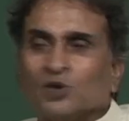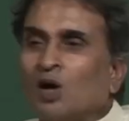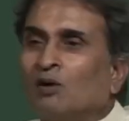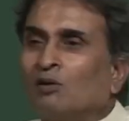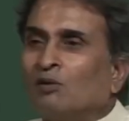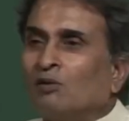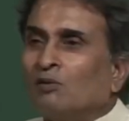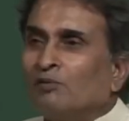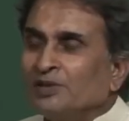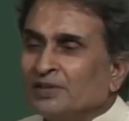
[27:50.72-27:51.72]
Now,
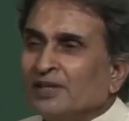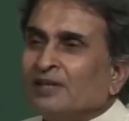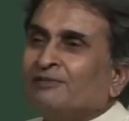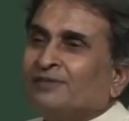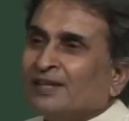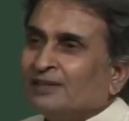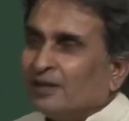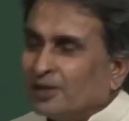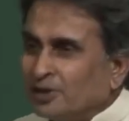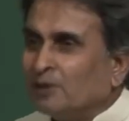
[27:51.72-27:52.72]
we said if there is
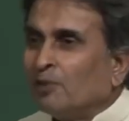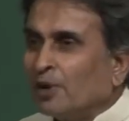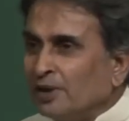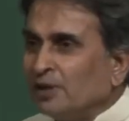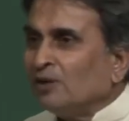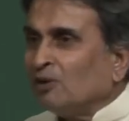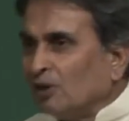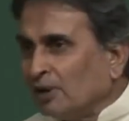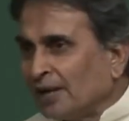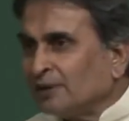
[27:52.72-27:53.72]
a rigid body in
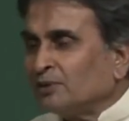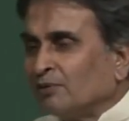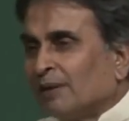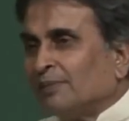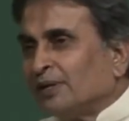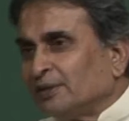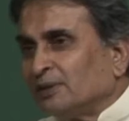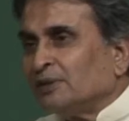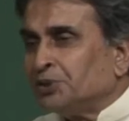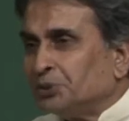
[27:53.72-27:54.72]
contact, so
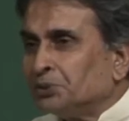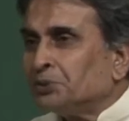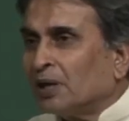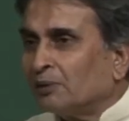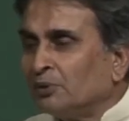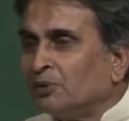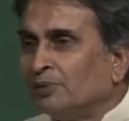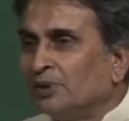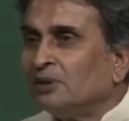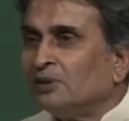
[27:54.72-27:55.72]
vibration issues are going to
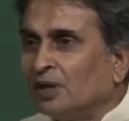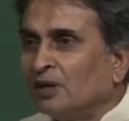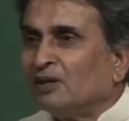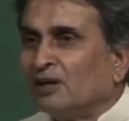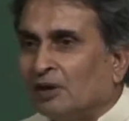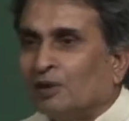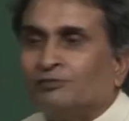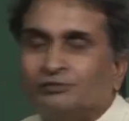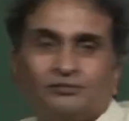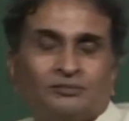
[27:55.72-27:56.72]
be taken care
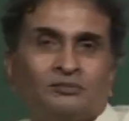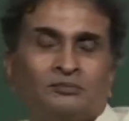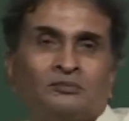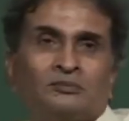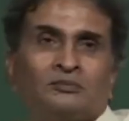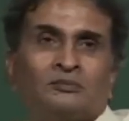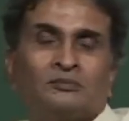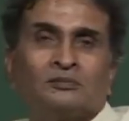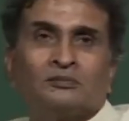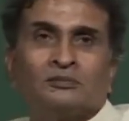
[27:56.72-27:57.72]
of.
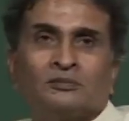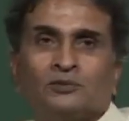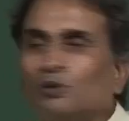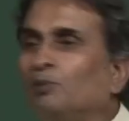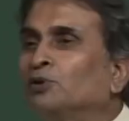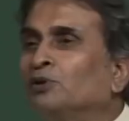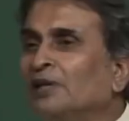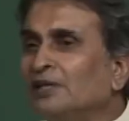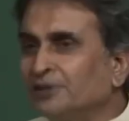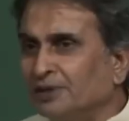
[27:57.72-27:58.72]
So, both
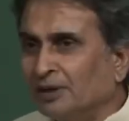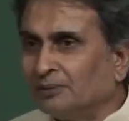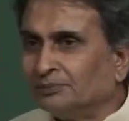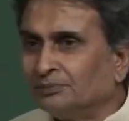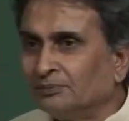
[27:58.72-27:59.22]
are rigid now.